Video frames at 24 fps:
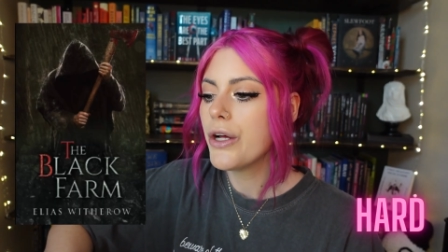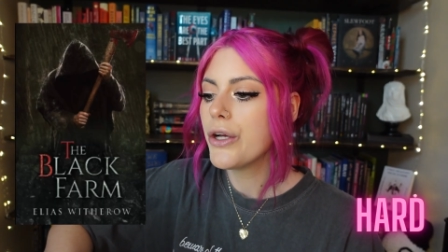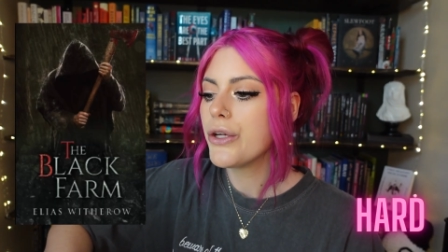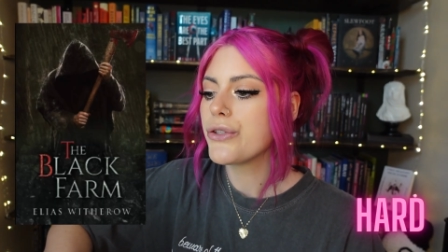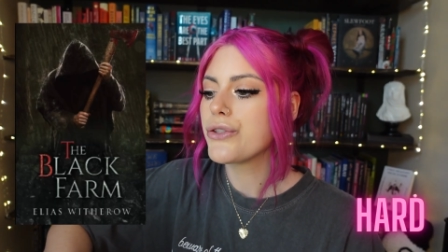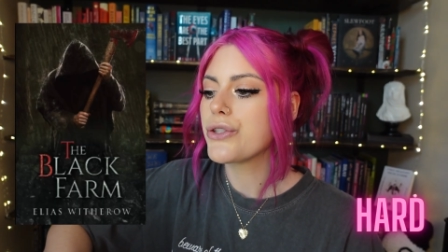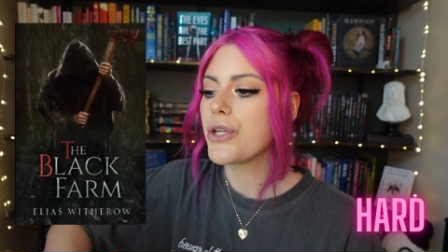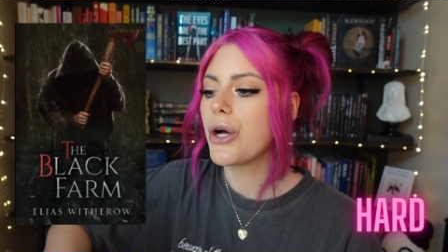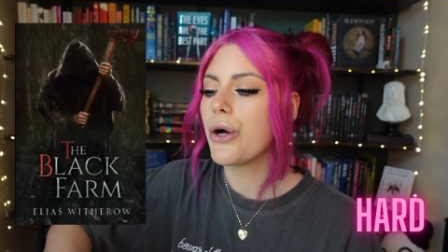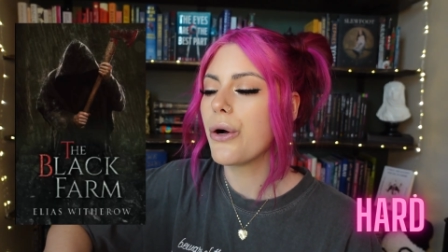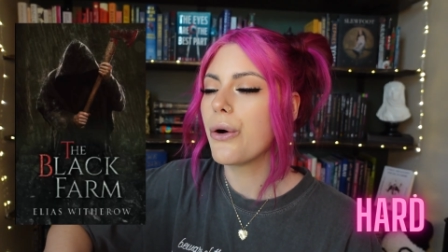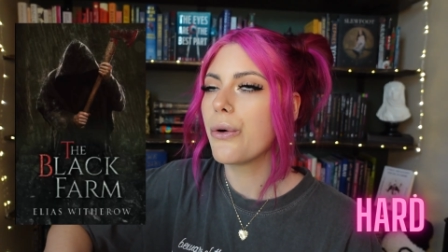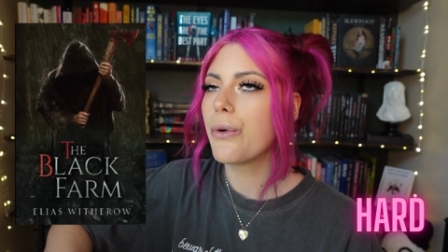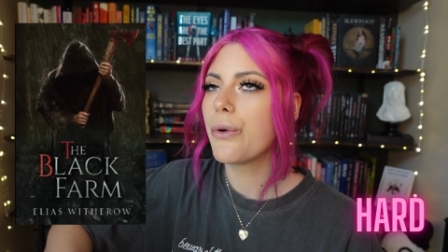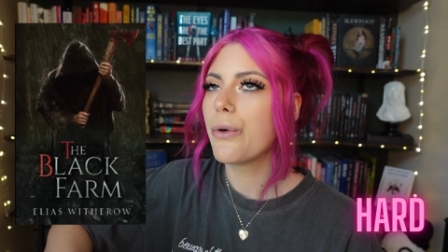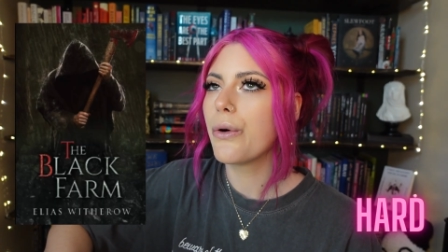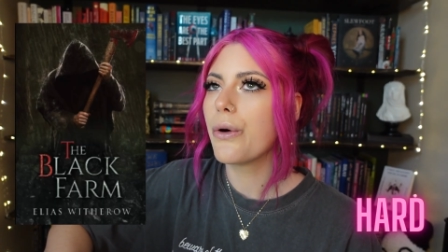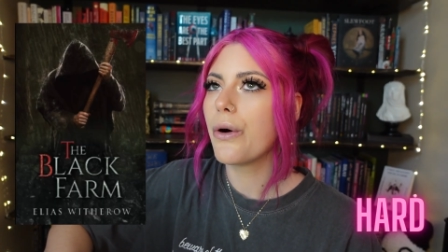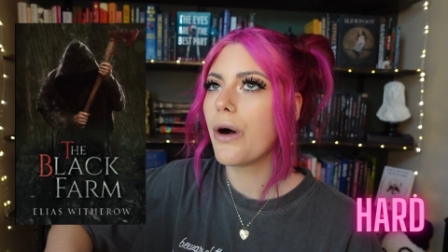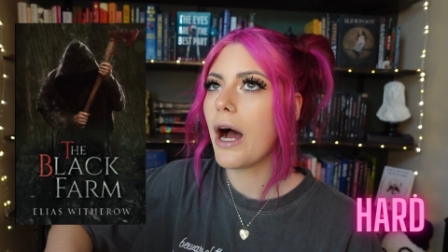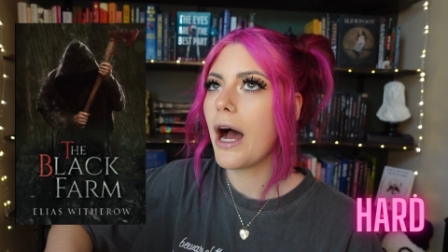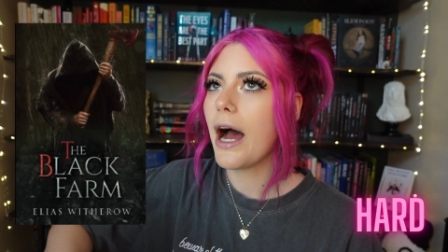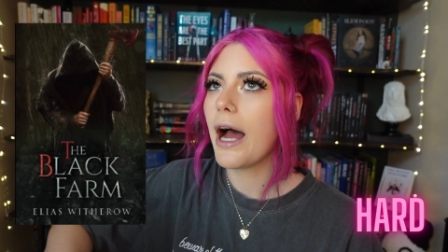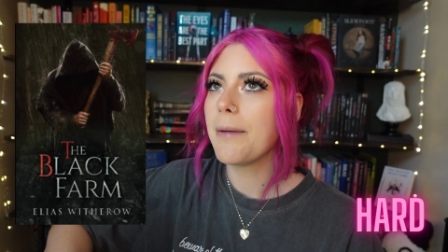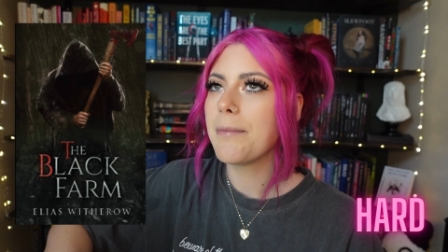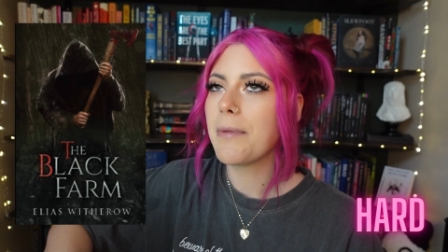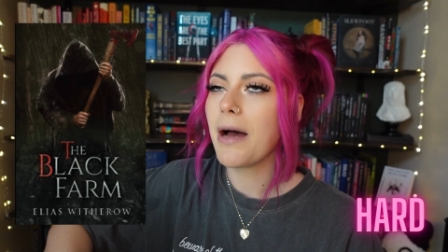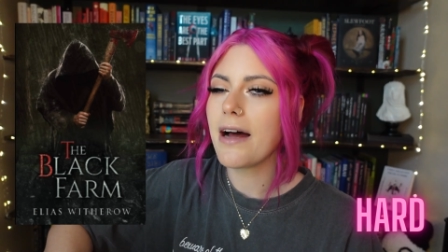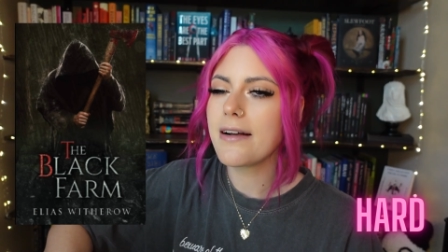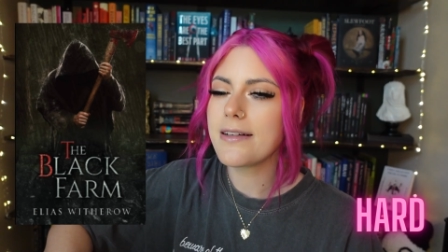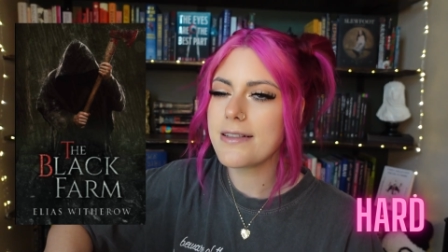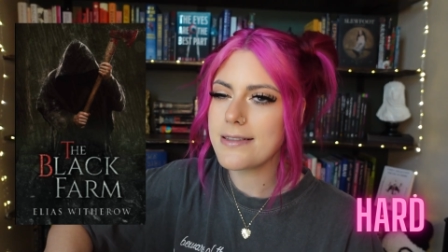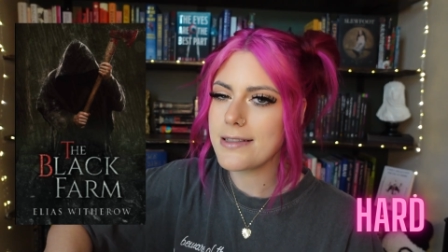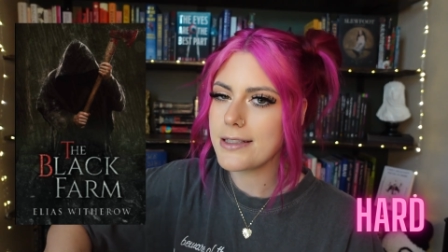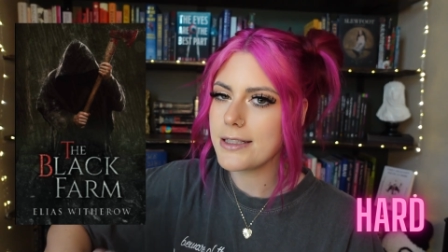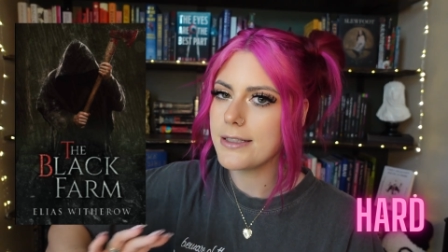So I'm
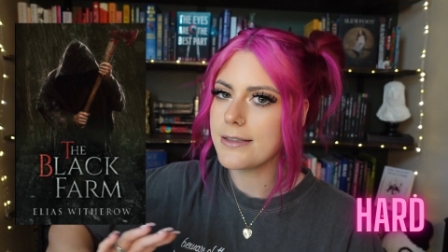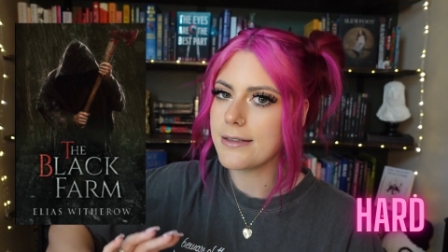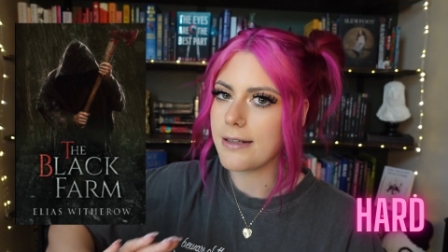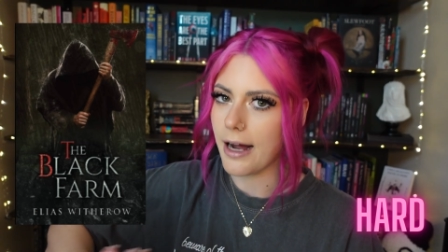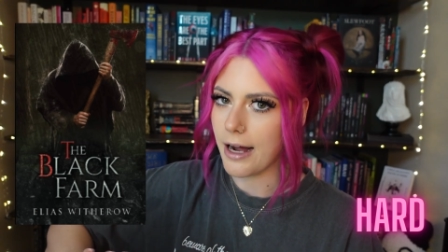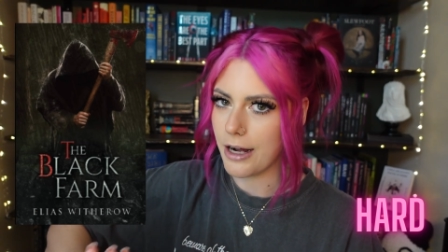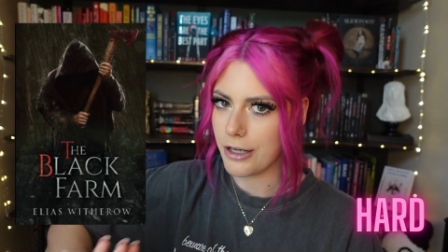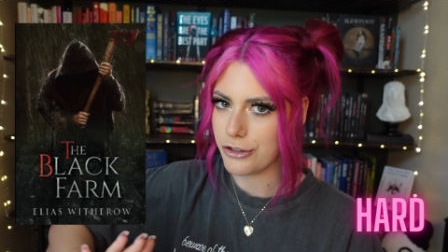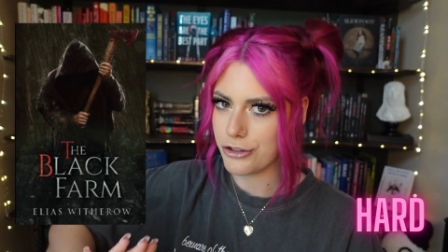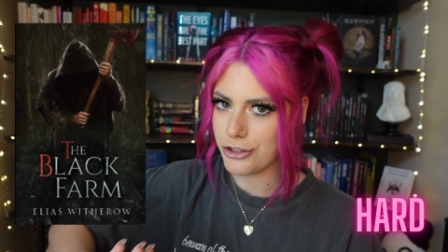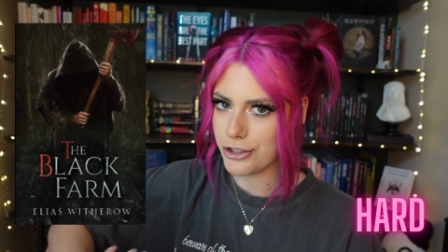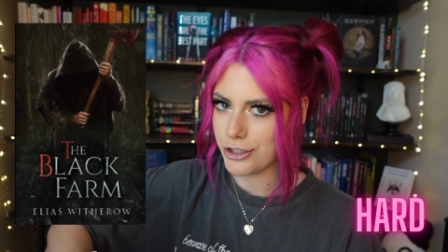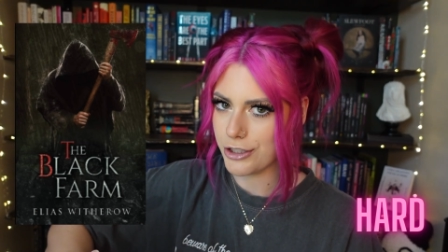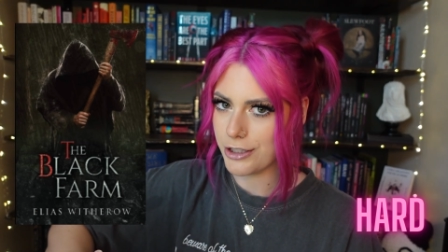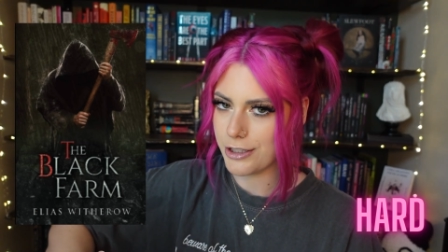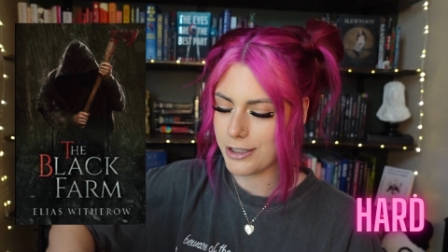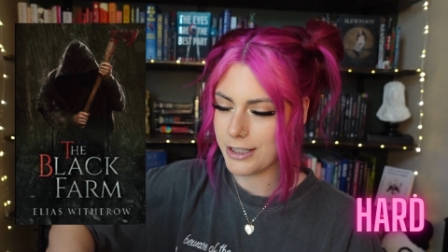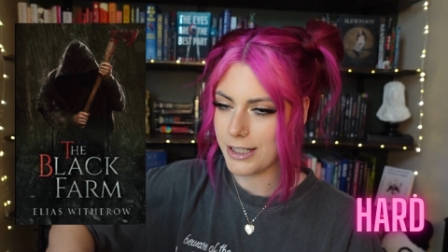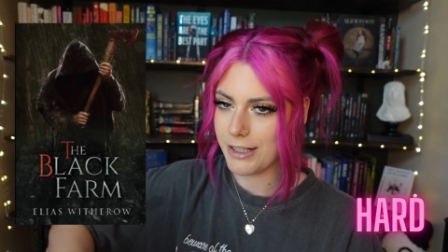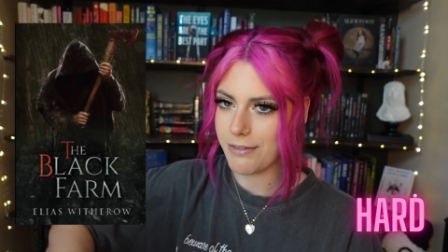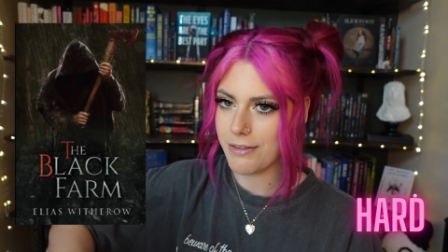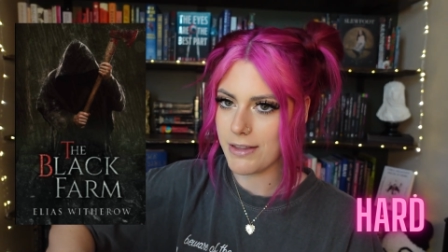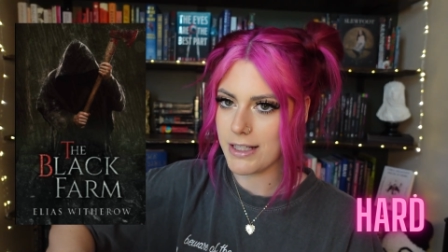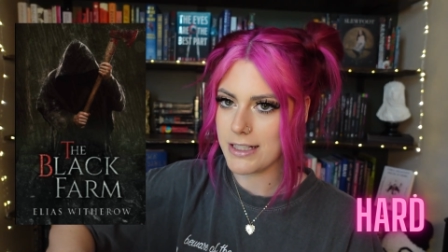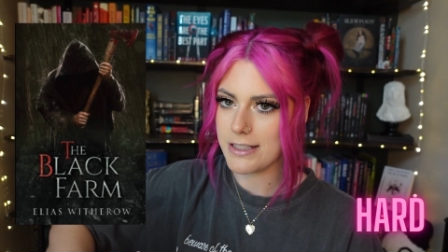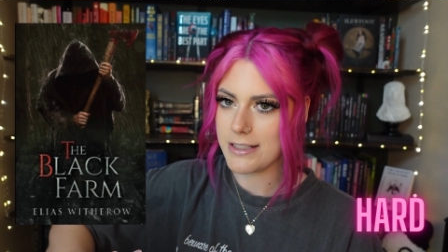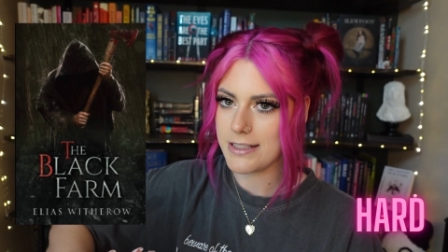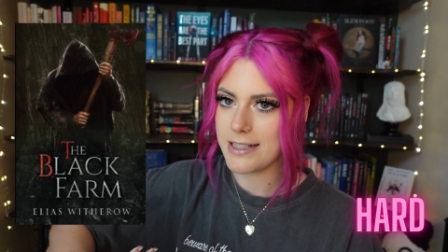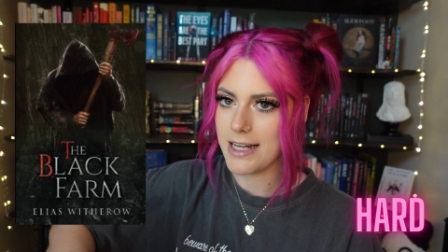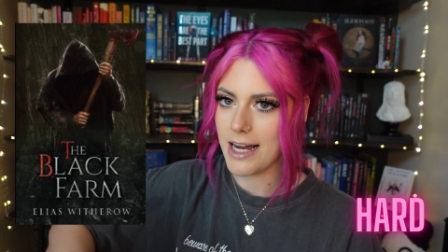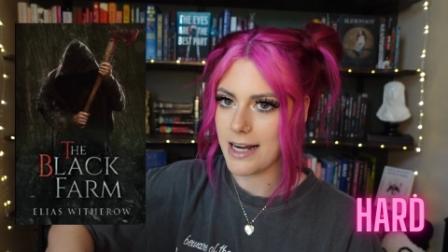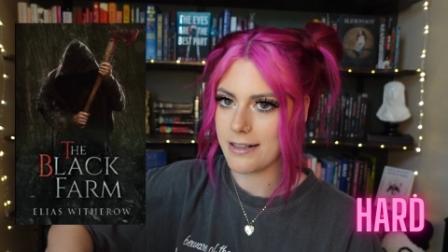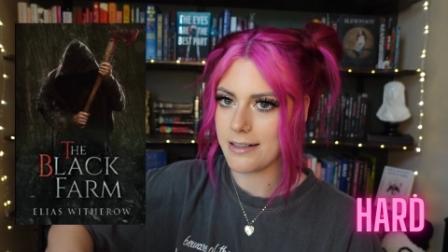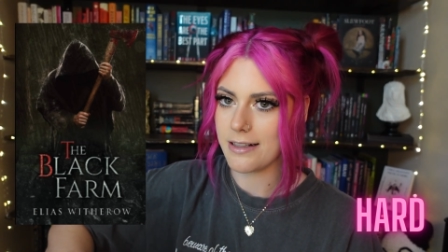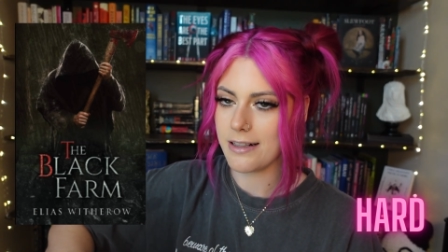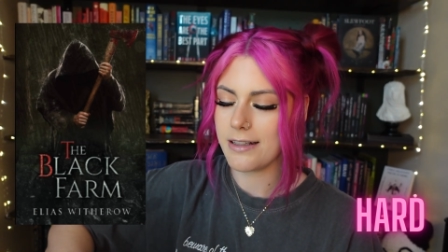honestly not sure if this
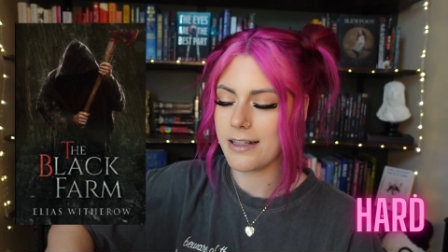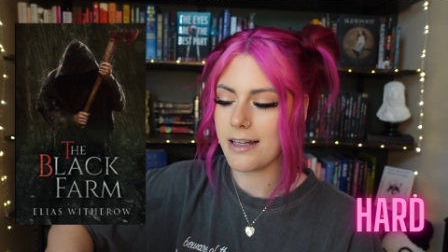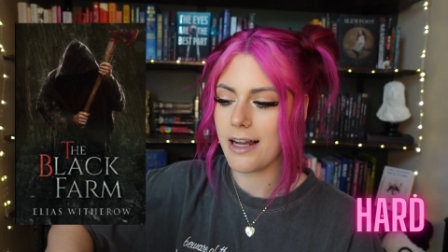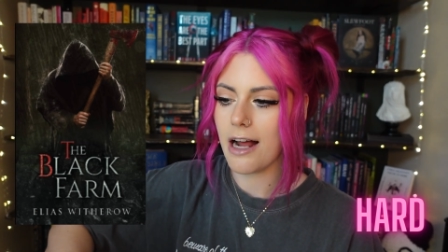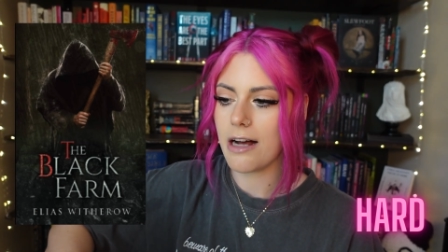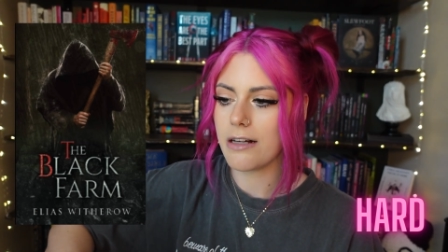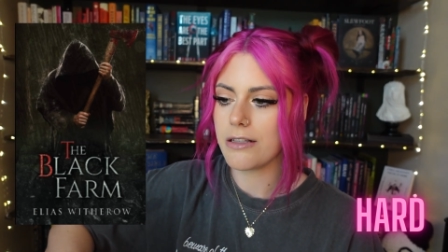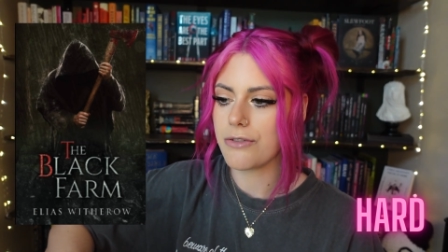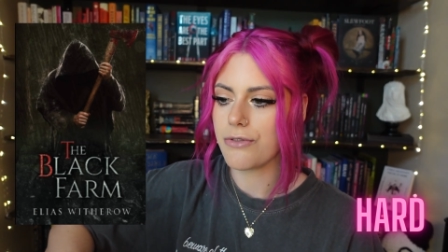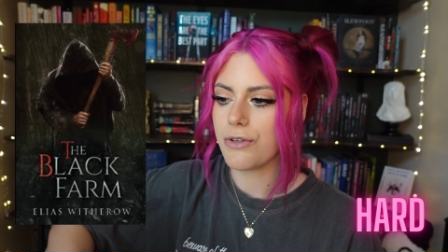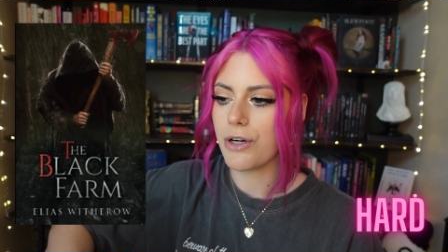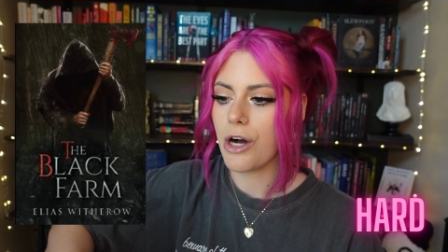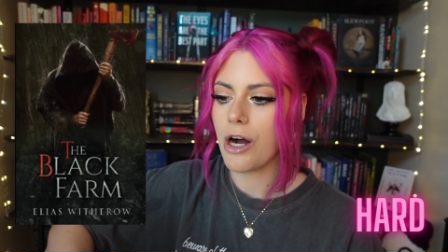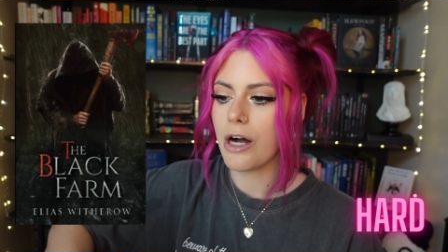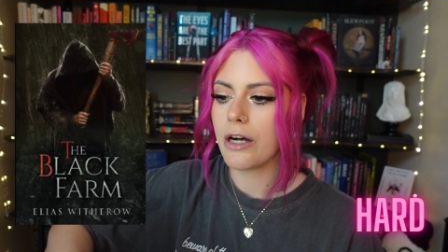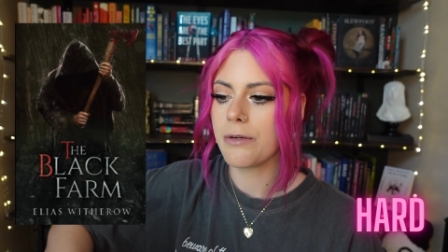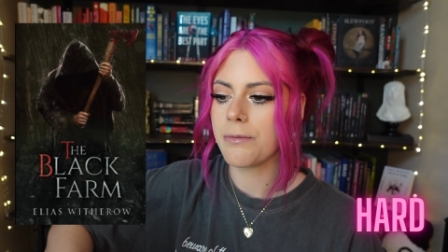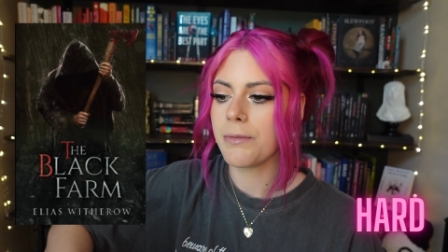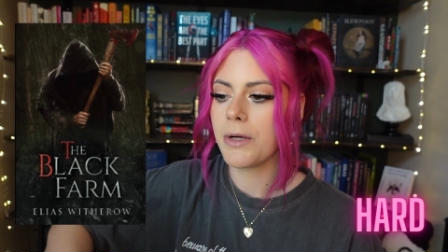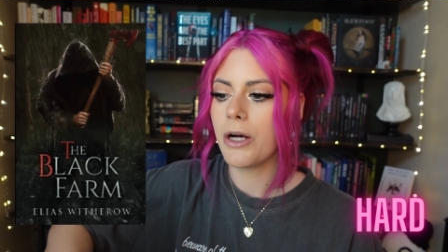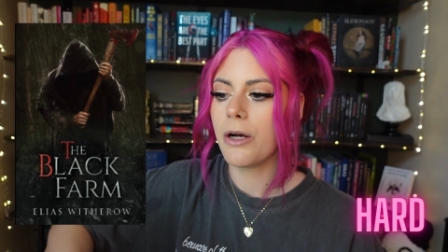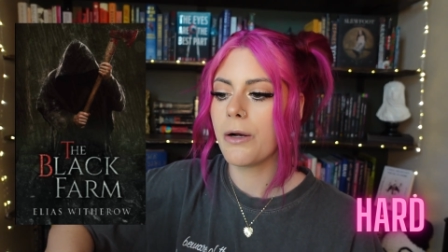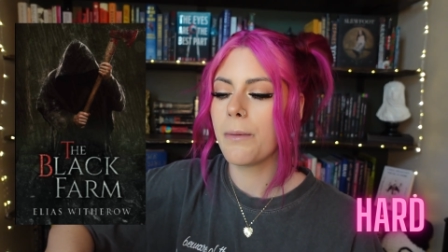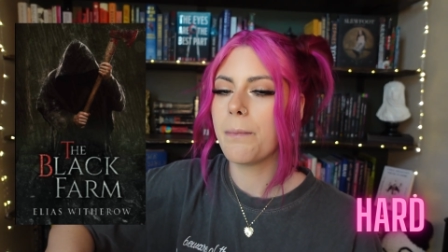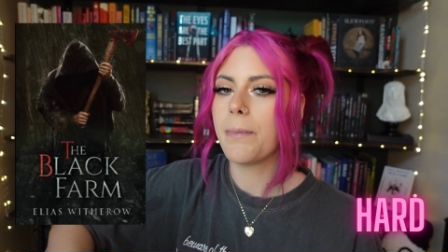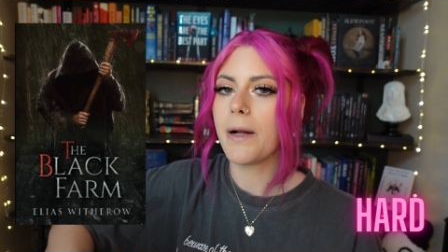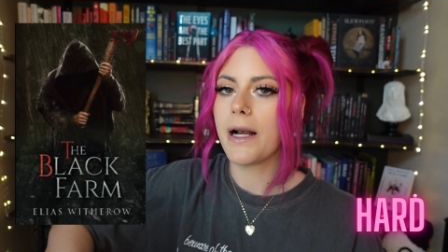technically counts for hard mode,